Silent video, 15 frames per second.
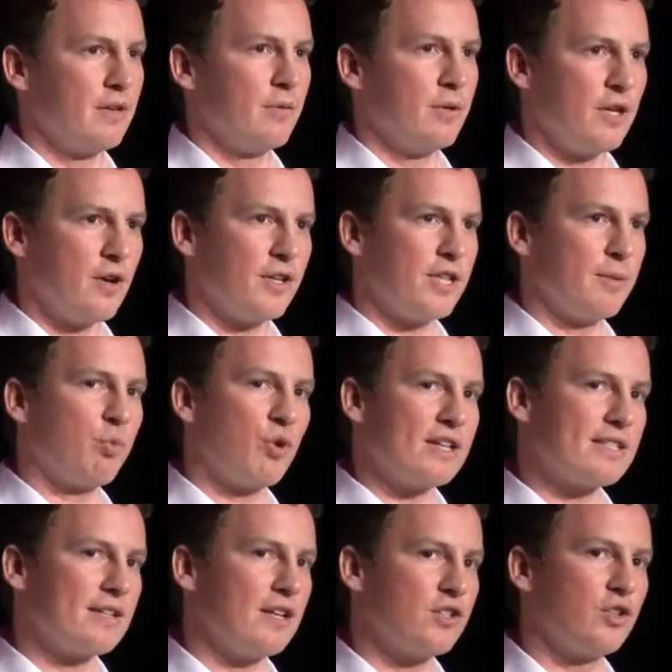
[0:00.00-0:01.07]
We called it the
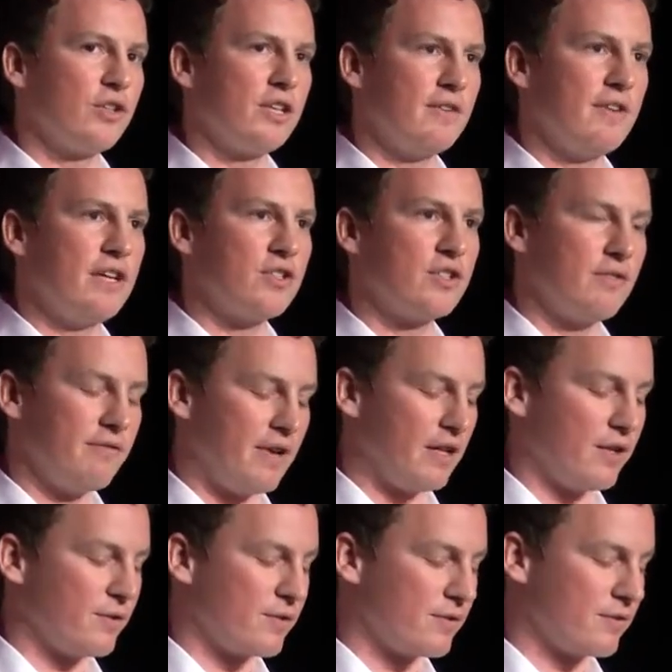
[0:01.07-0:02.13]
Presidential Innovation
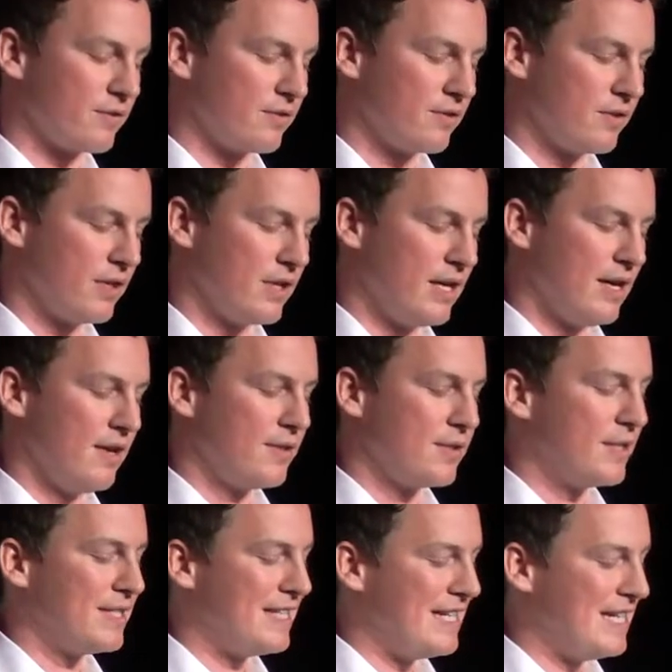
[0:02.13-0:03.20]
Fellows, to
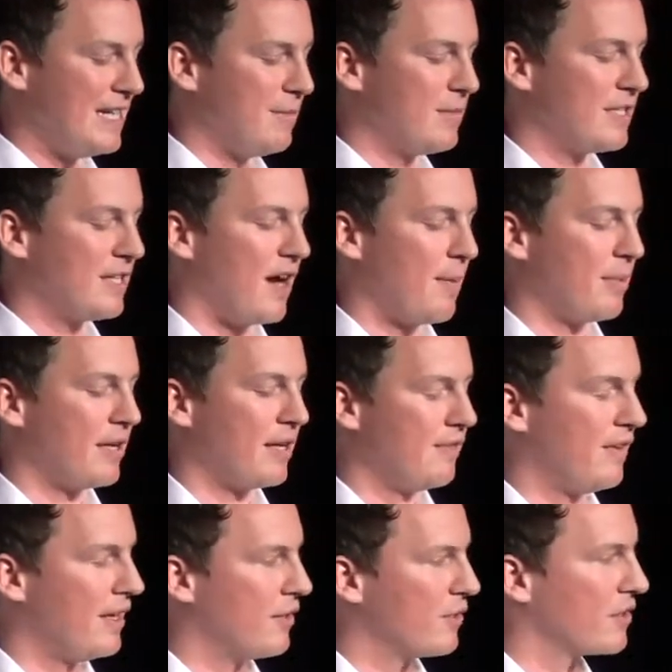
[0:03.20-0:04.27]
team top
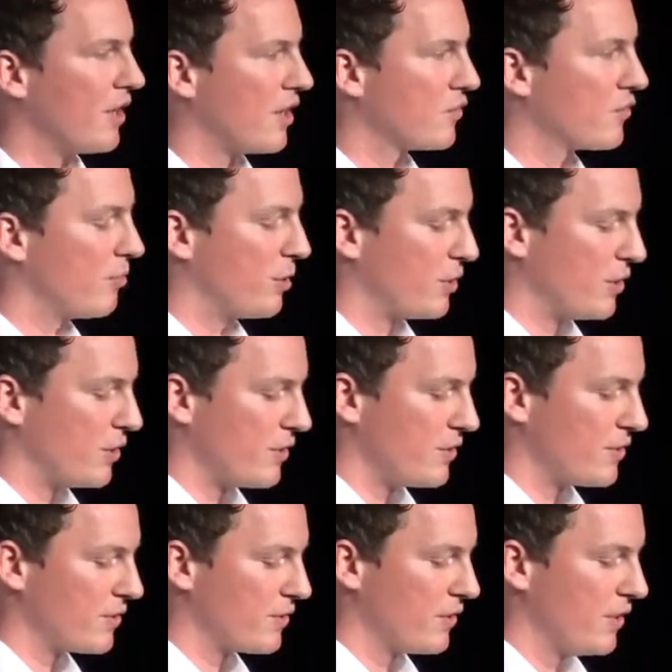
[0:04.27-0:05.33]
innovators and
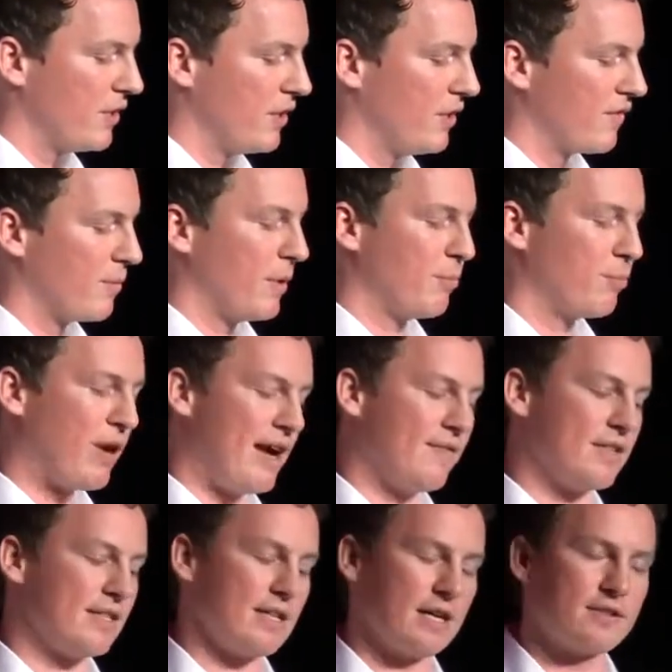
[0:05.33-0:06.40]
entrepreneurs from the
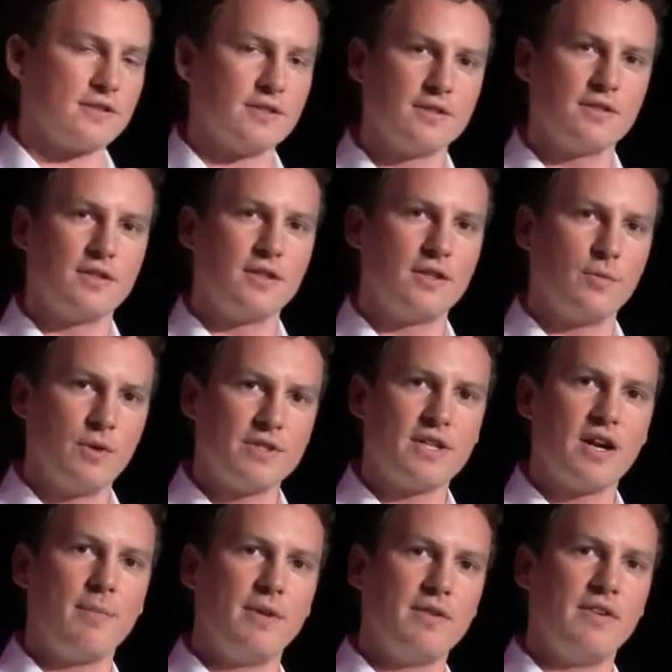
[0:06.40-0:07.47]
private sector with
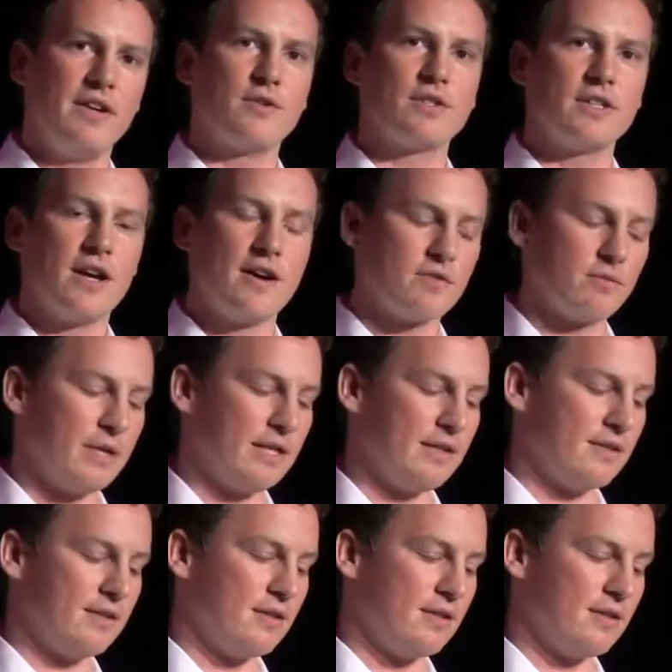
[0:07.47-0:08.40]
top innovators in government